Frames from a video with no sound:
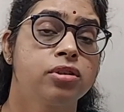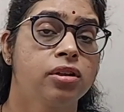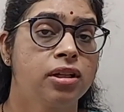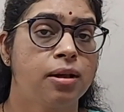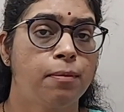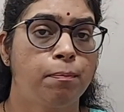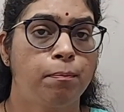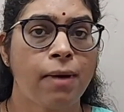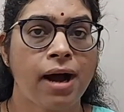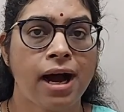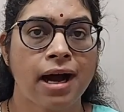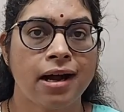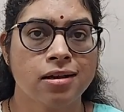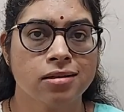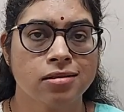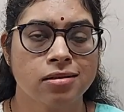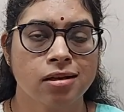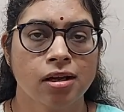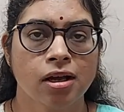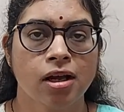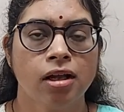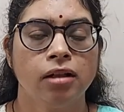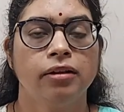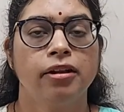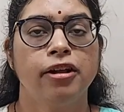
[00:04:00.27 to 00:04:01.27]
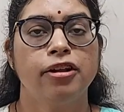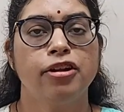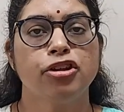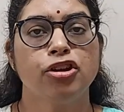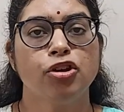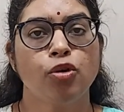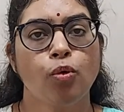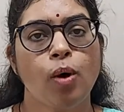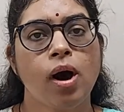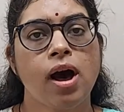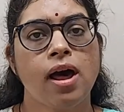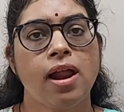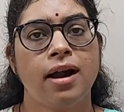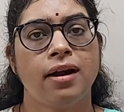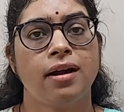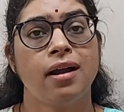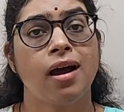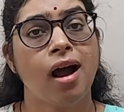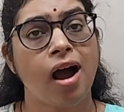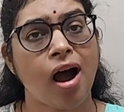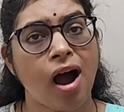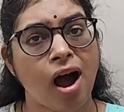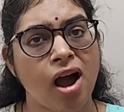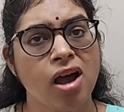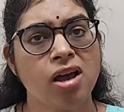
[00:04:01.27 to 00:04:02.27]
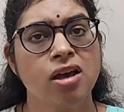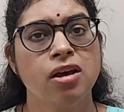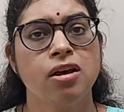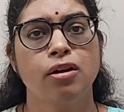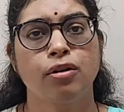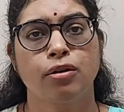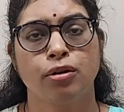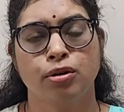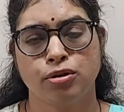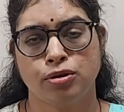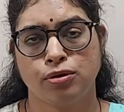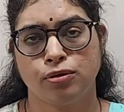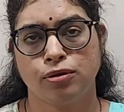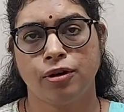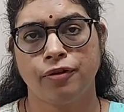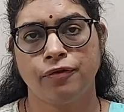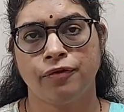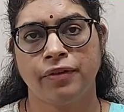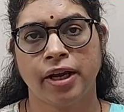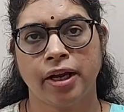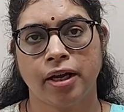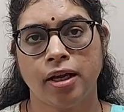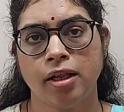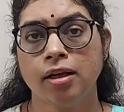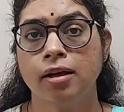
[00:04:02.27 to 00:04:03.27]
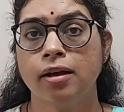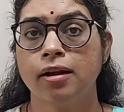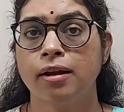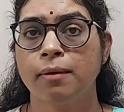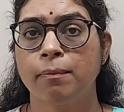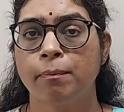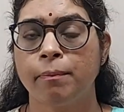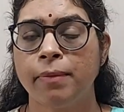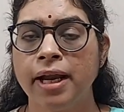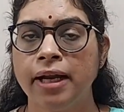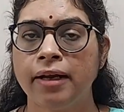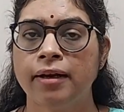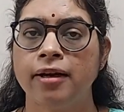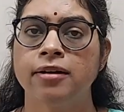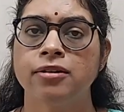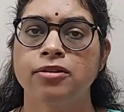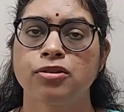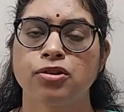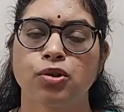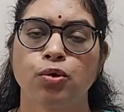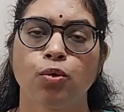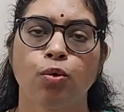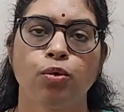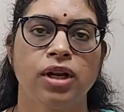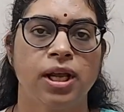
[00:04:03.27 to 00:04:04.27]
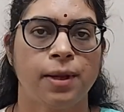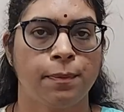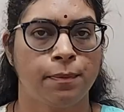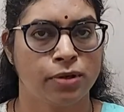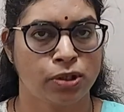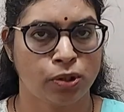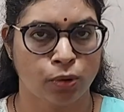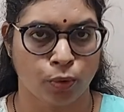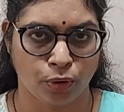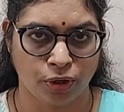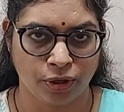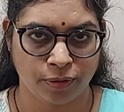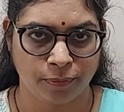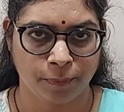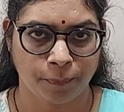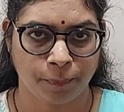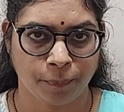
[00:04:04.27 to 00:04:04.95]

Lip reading: in the past, then you are at a higher risk of getting a repeated stone episode.